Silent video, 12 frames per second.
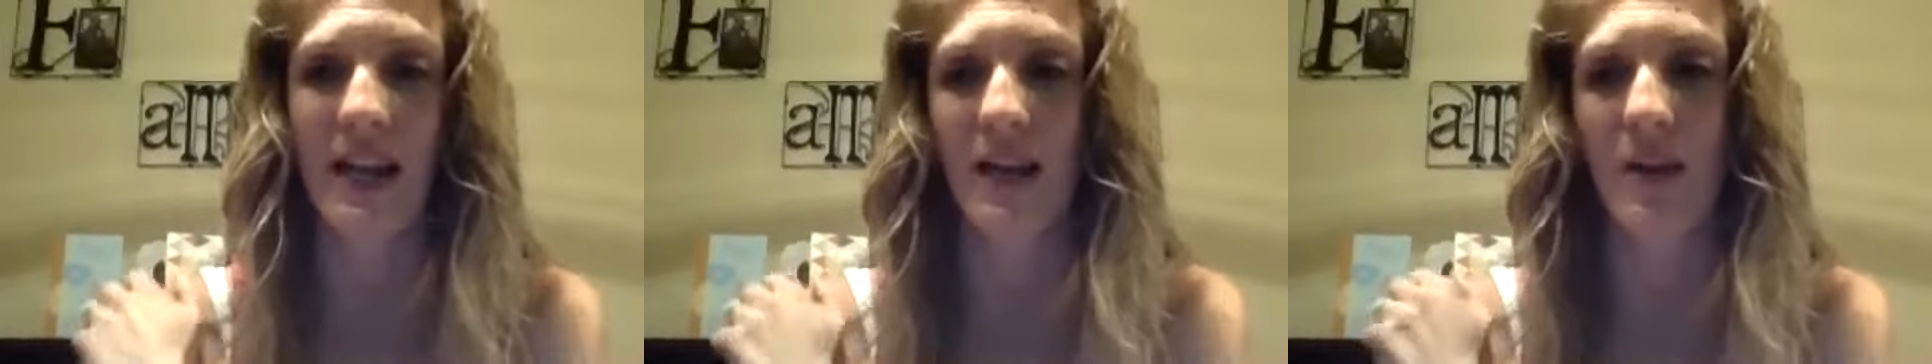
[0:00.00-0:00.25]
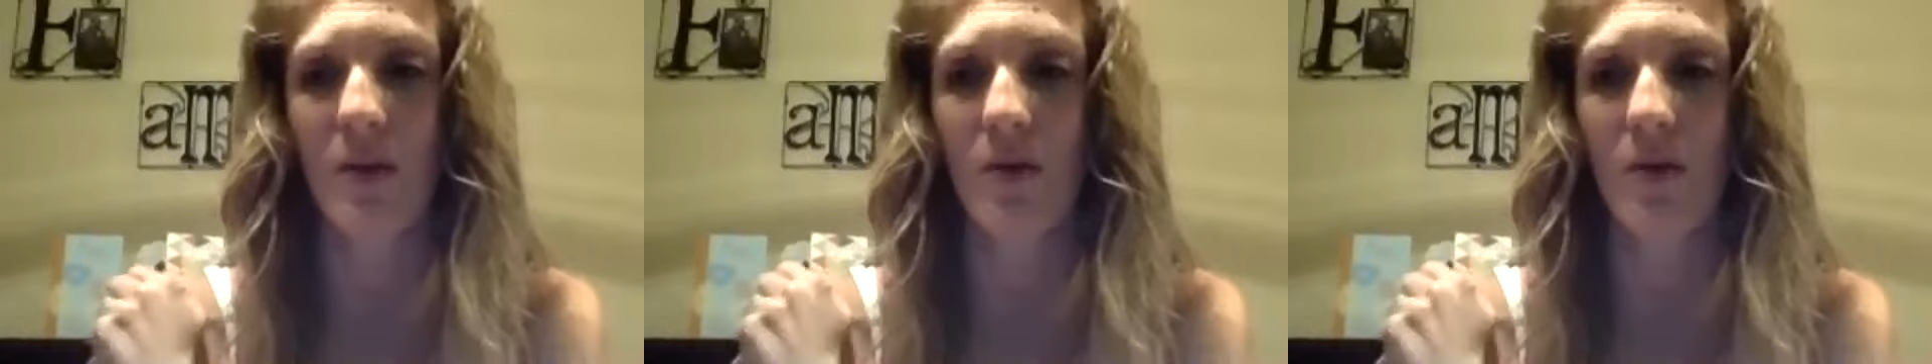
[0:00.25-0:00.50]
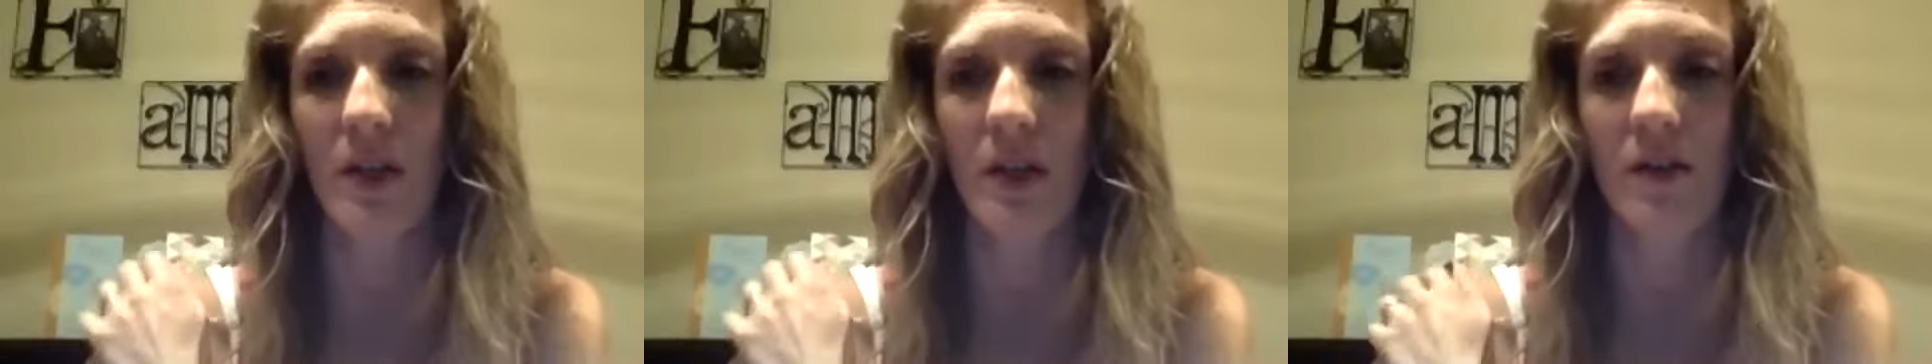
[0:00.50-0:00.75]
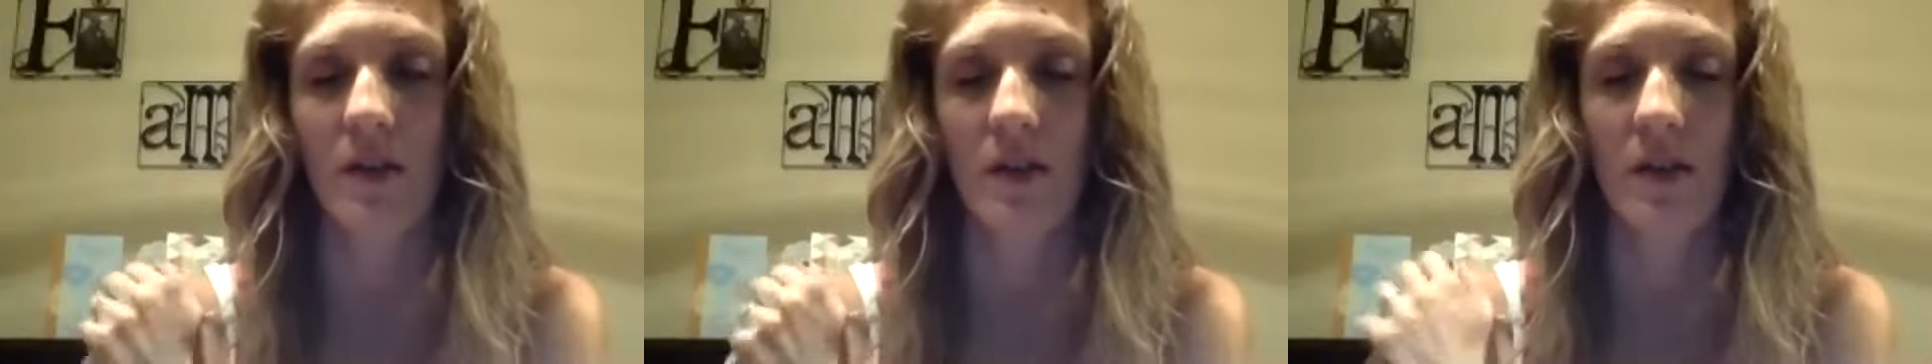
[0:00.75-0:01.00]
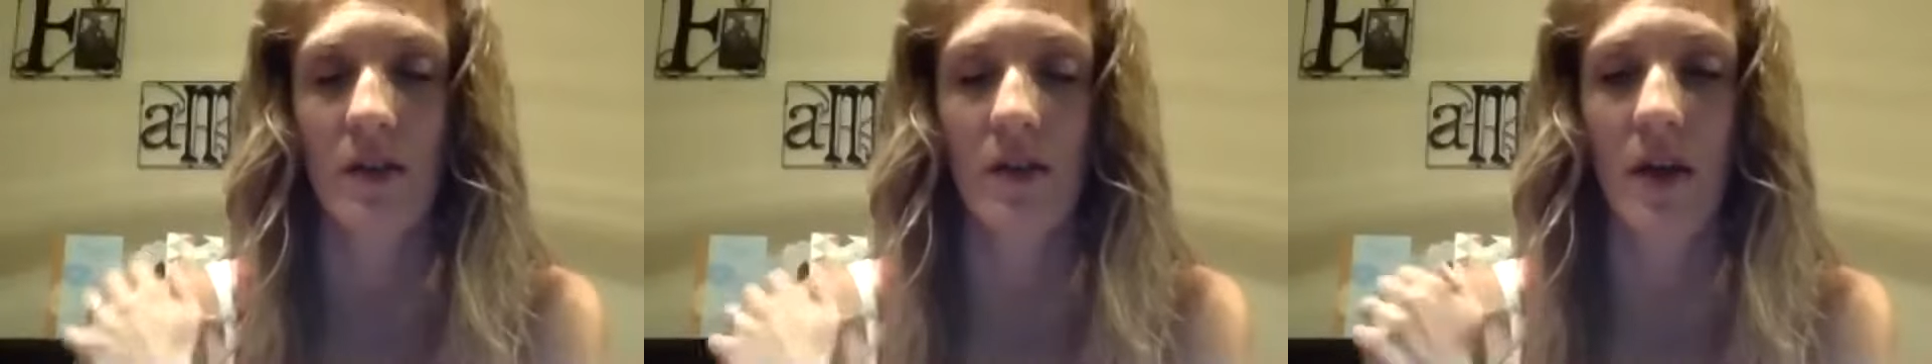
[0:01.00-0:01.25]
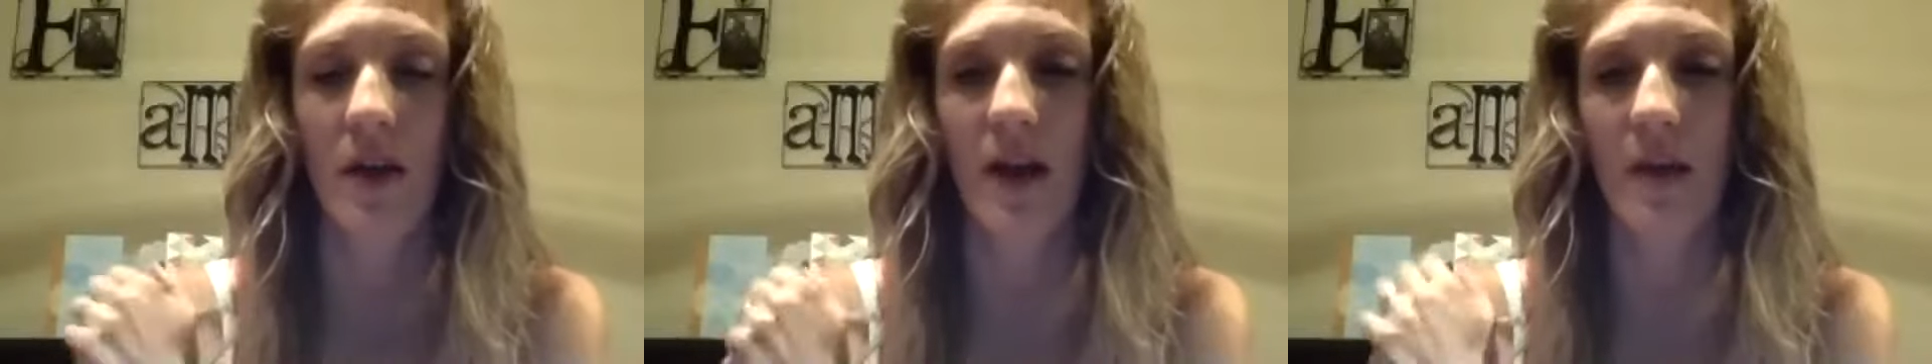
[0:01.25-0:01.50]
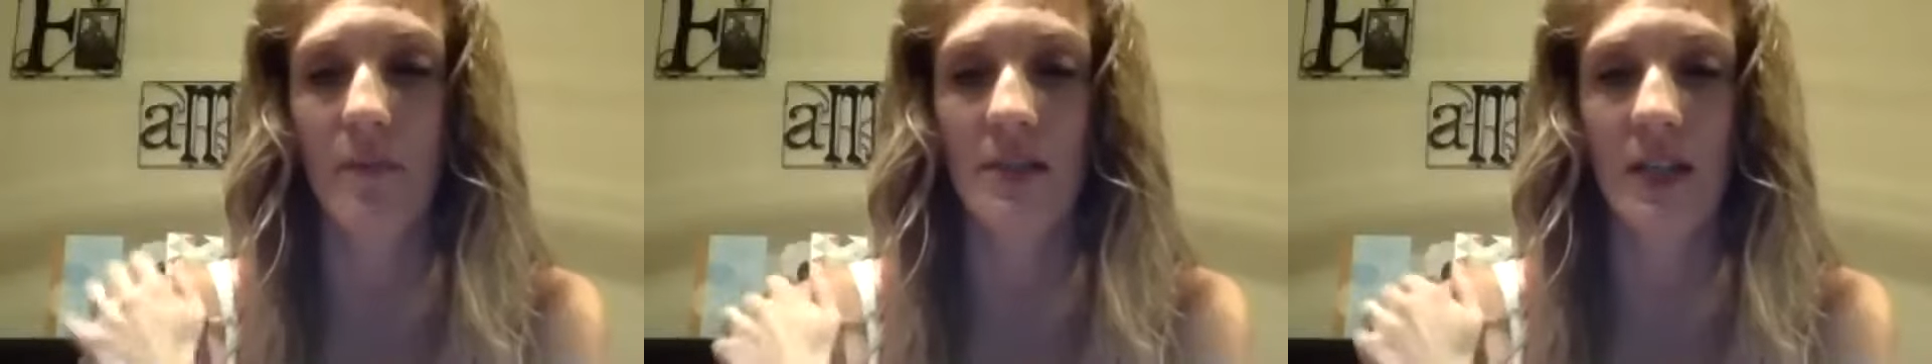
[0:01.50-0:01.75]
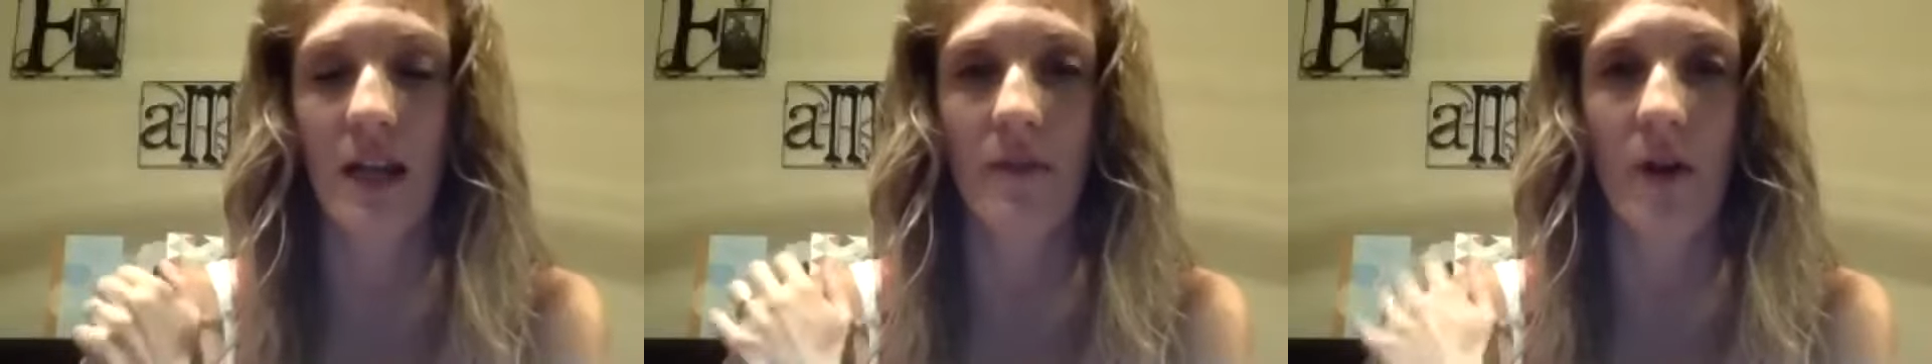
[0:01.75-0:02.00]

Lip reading: I know that it's kind